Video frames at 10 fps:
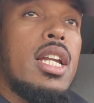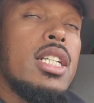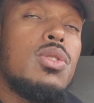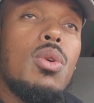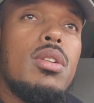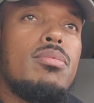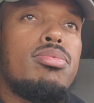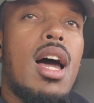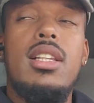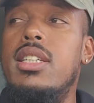This would
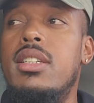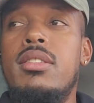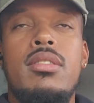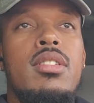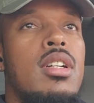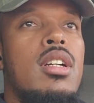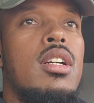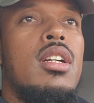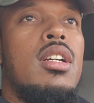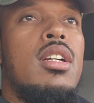probably,
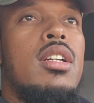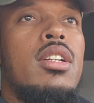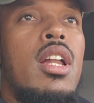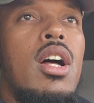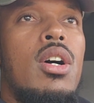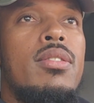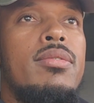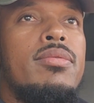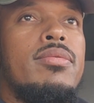you know,